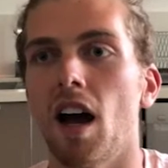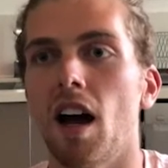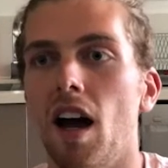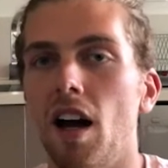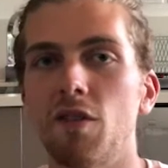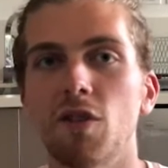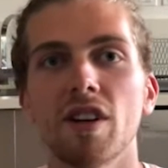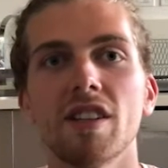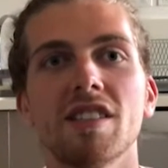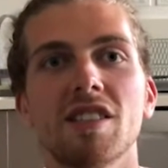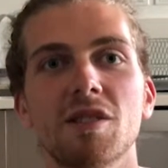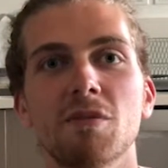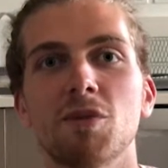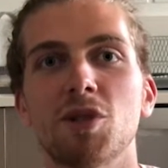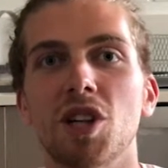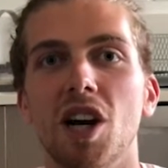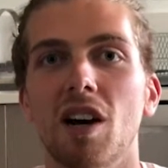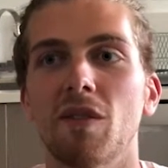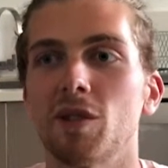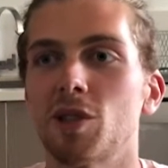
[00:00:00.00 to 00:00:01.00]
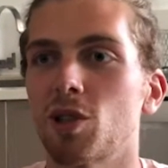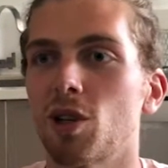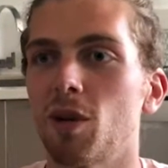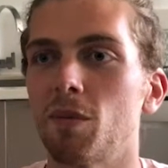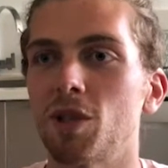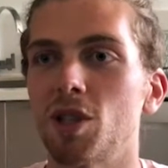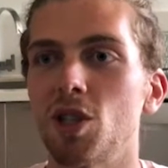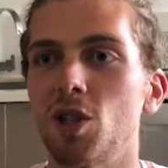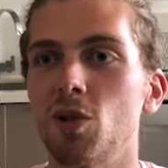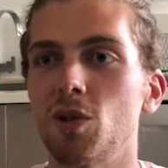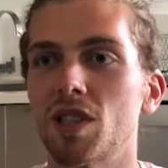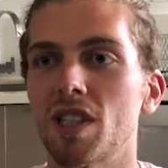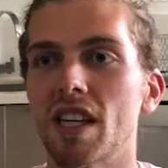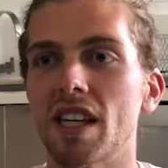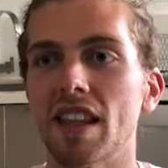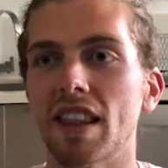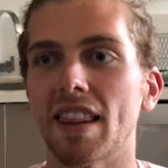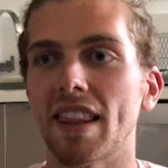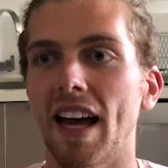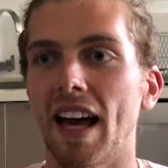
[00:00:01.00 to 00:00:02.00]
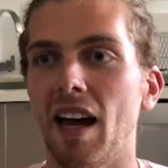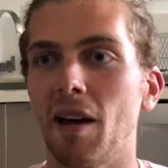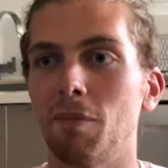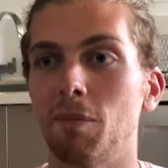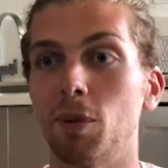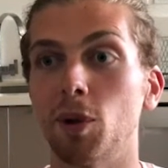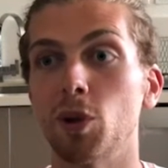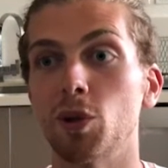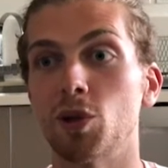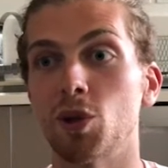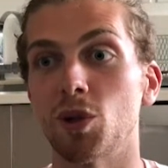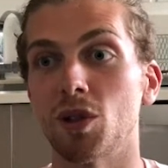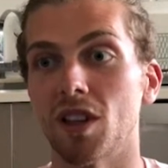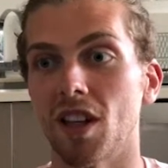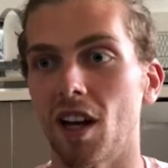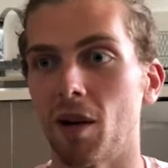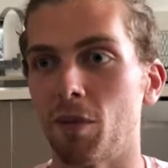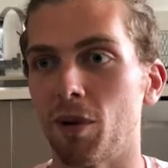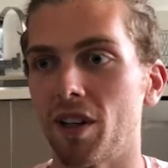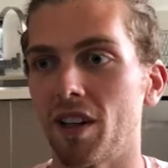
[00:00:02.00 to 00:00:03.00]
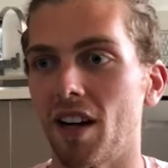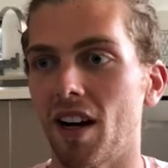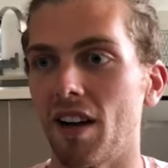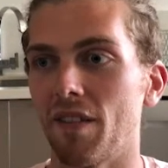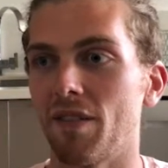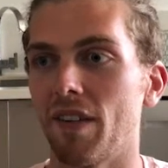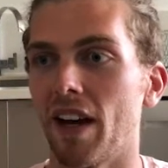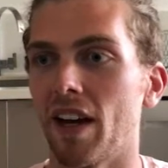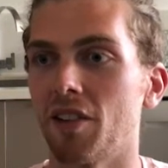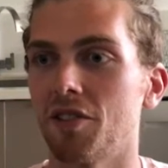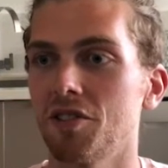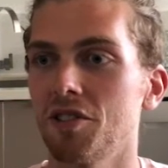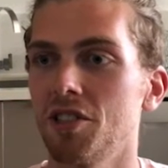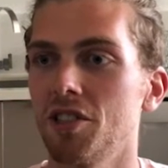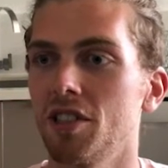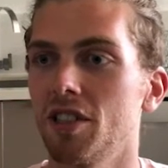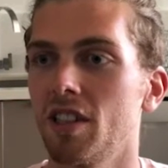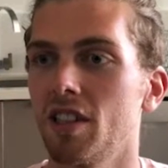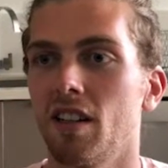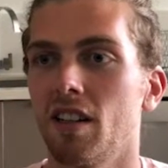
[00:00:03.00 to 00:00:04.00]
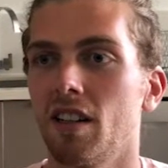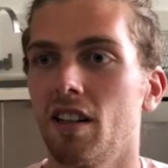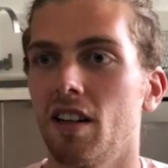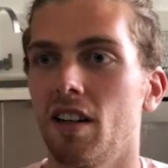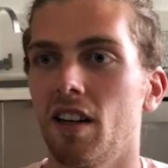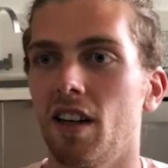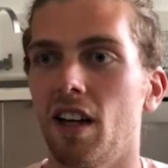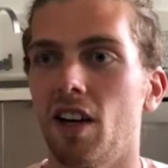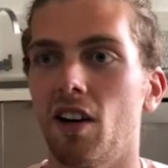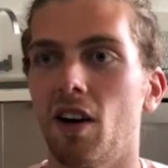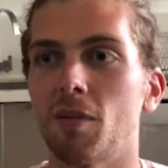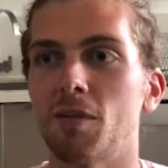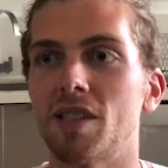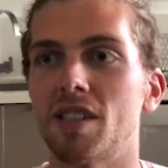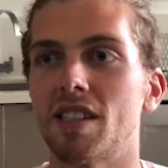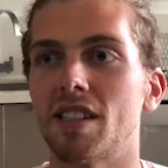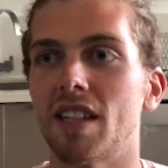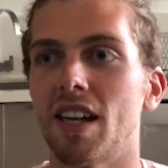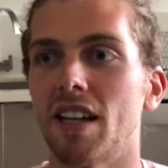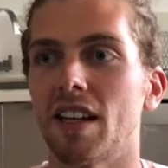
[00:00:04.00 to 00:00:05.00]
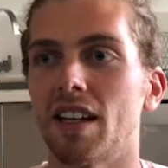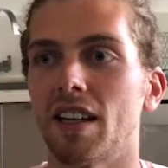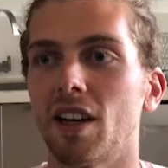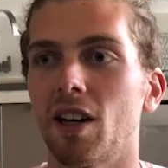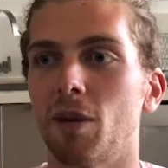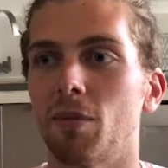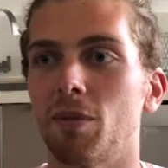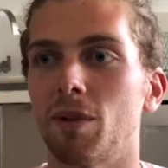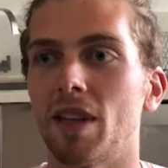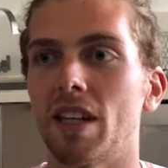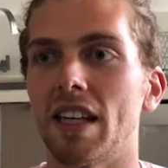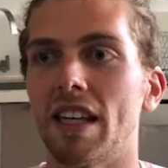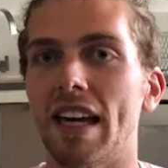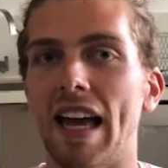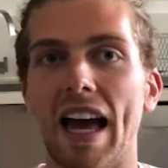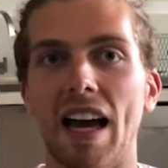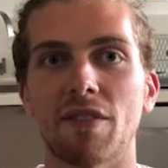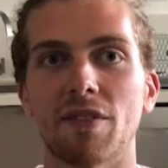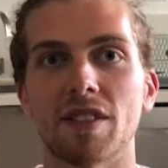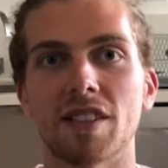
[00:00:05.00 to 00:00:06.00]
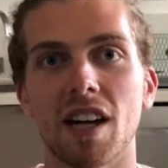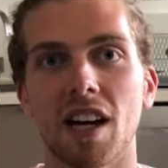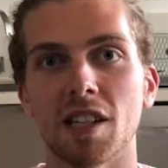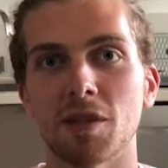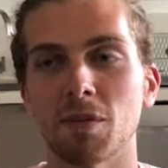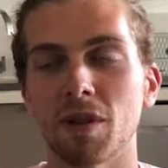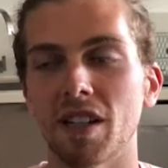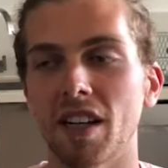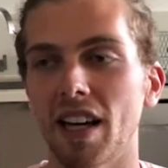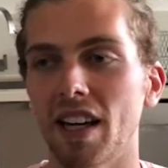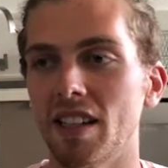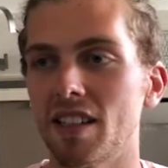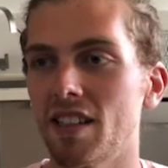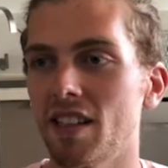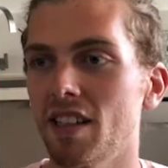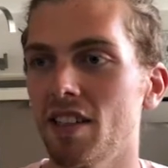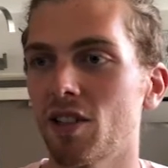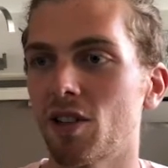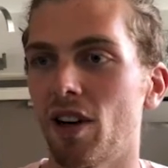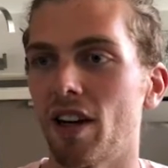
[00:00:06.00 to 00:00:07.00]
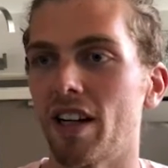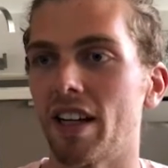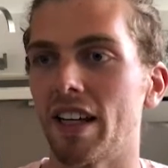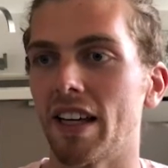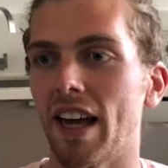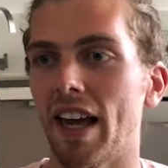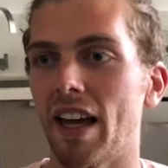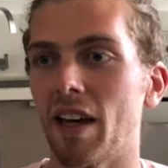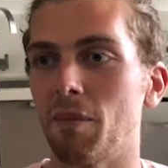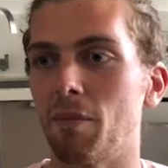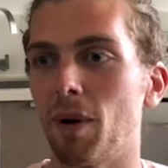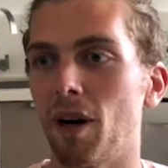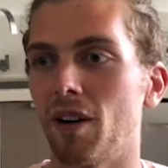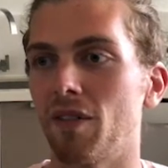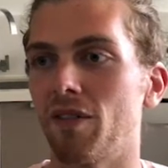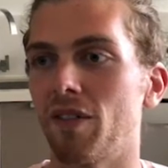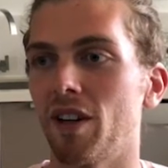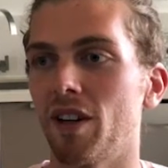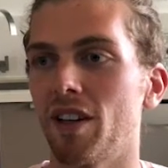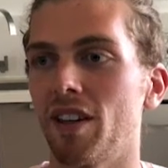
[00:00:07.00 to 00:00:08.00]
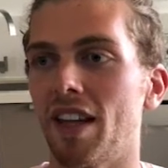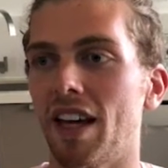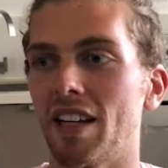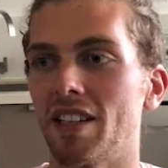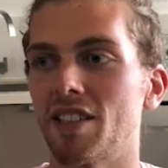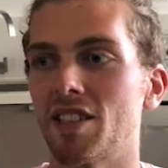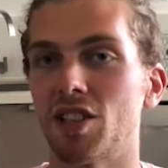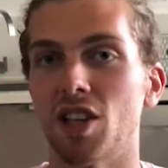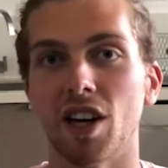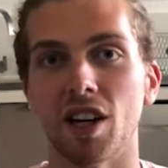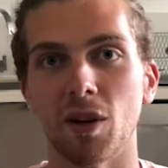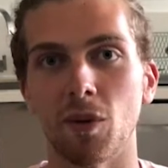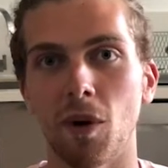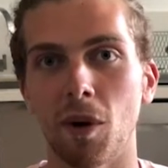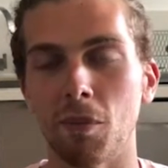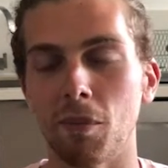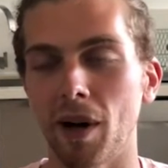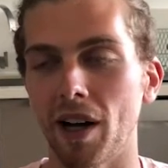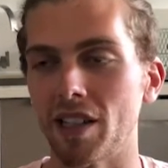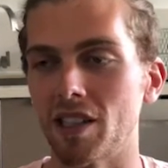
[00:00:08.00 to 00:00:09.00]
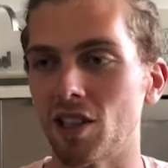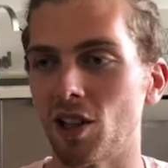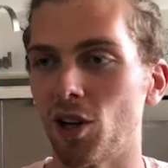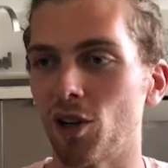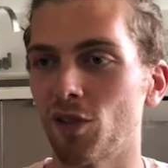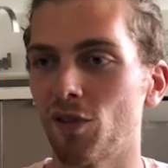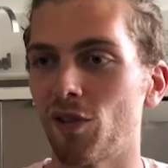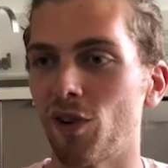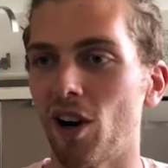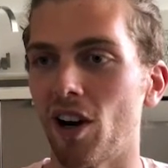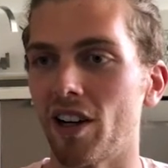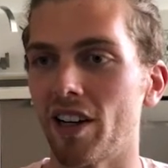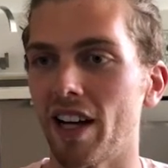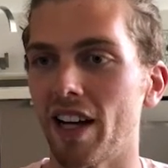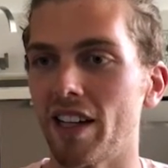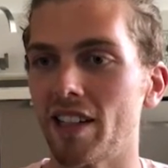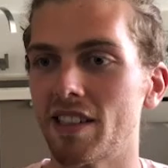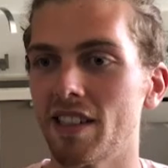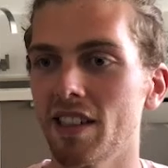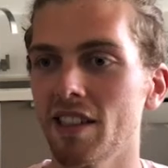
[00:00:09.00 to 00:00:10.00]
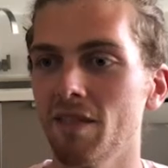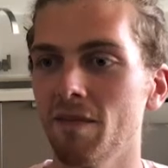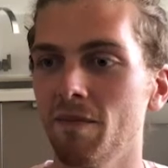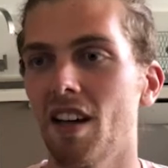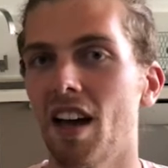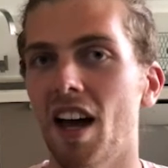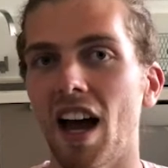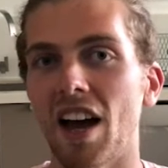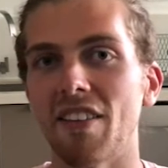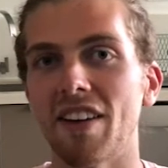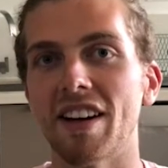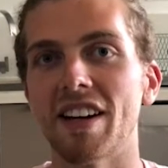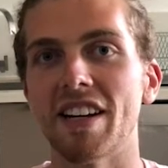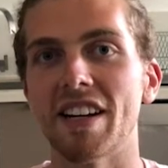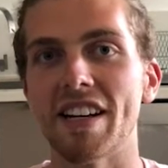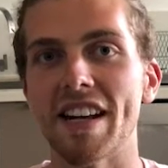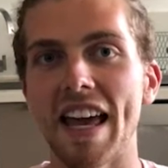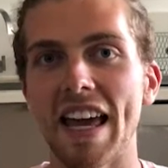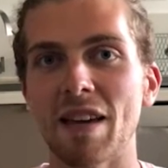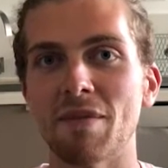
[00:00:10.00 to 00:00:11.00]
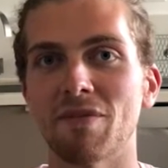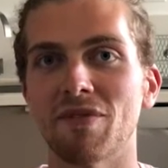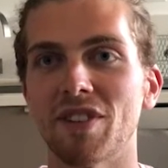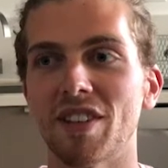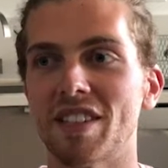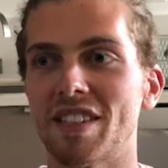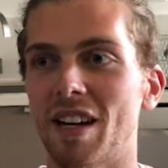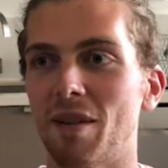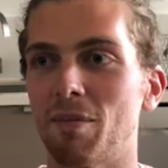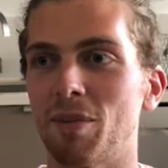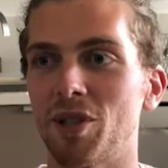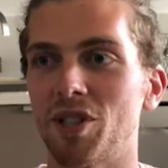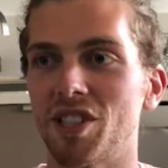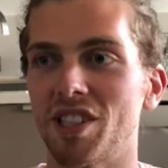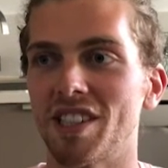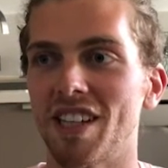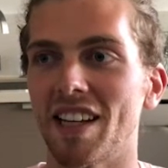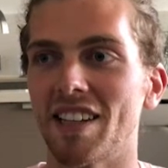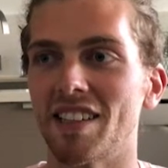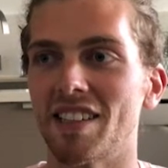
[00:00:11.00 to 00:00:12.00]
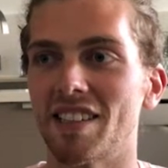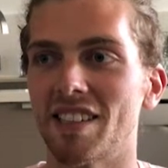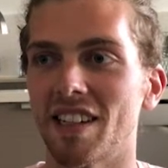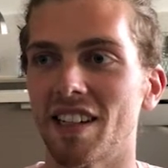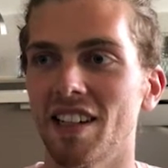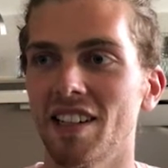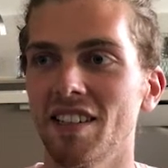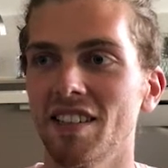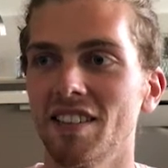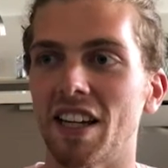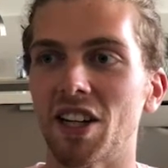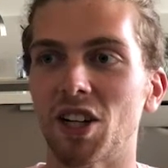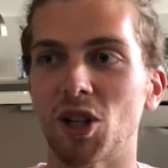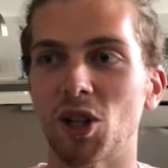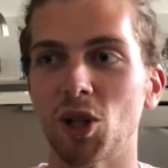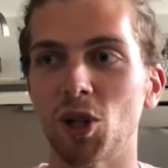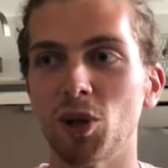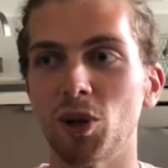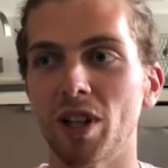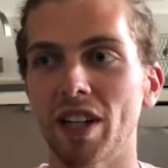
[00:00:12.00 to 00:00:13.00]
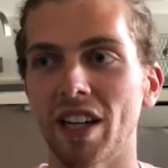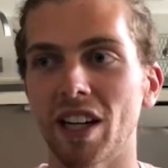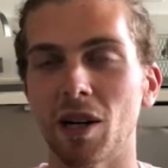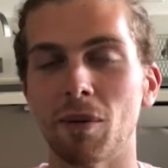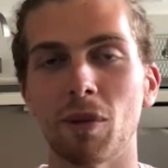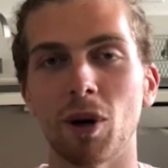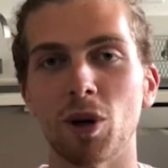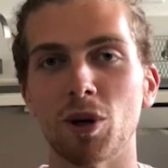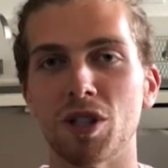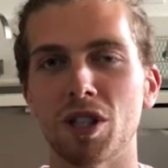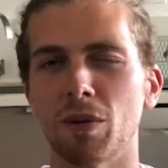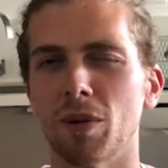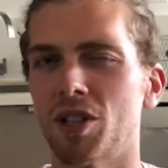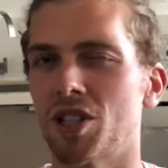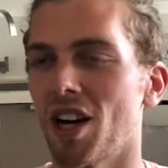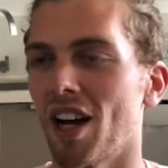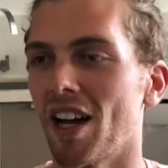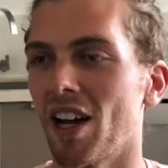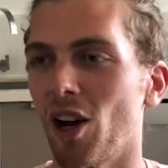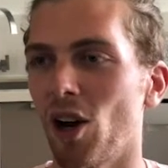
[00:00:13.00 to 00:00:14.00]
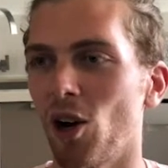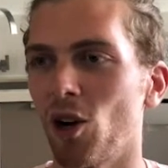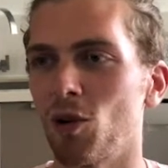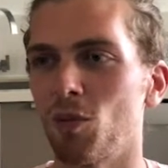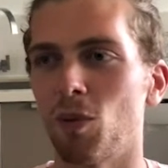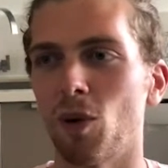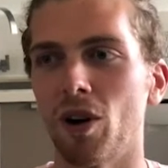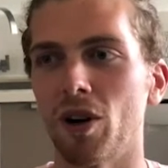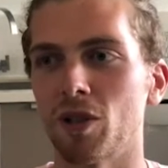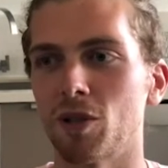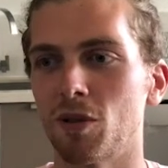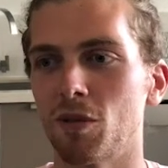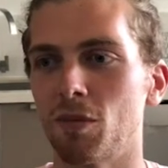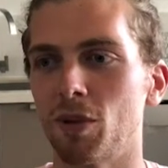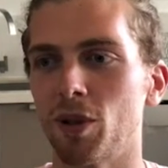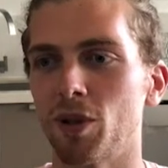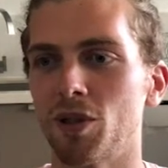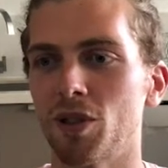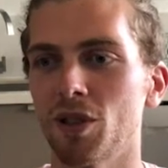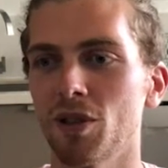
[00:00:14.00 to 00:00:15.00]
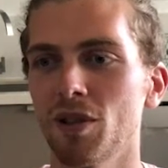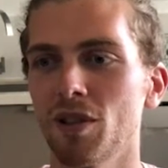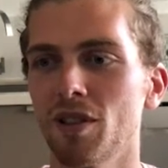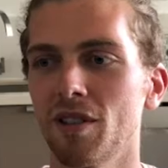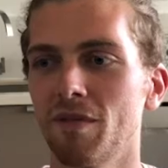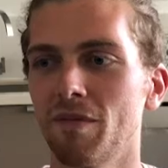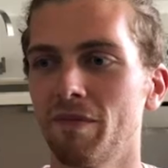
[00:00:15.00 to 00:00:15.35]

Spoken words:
I've written some JavaScript using that Bluetooth library that I found. Here I'm setting up the advertisement data, creating a buffer that's 31 bytes long for our data. I've added a name for the temperature sensor, including an emoji which I hope works with Bluetooth.